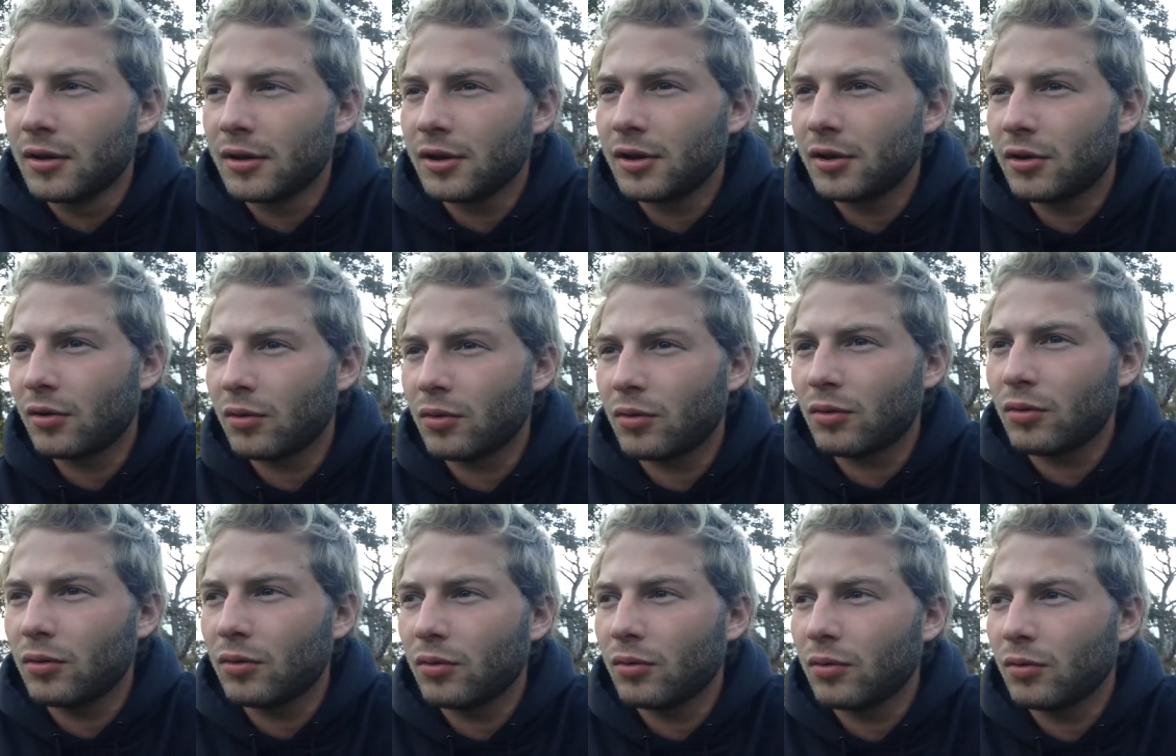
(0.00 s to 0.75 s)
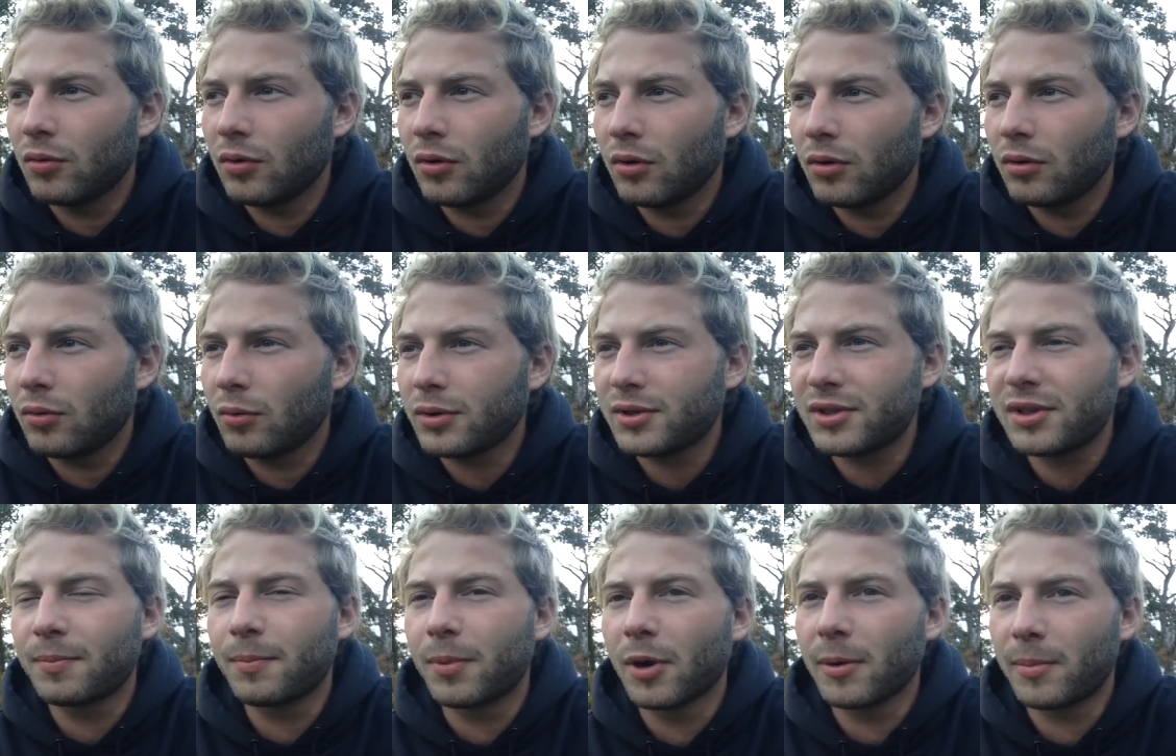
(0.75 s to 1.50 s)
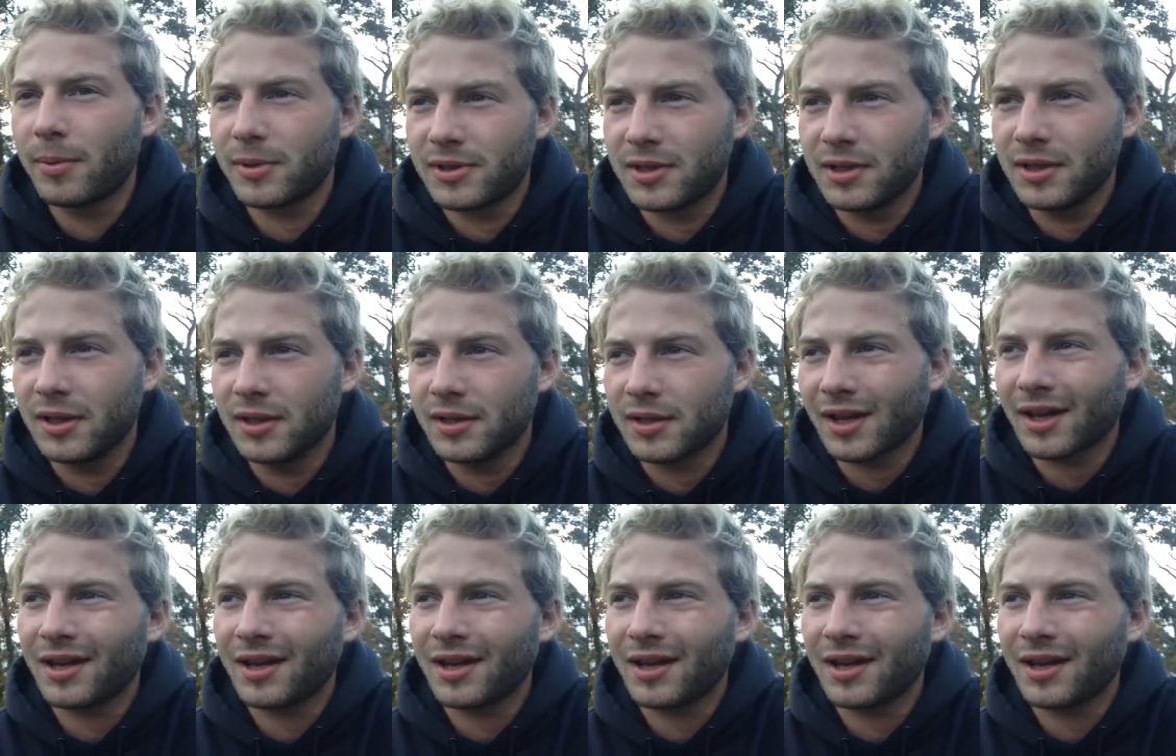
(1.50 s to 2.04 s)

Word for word: you know, what's the purpose of these?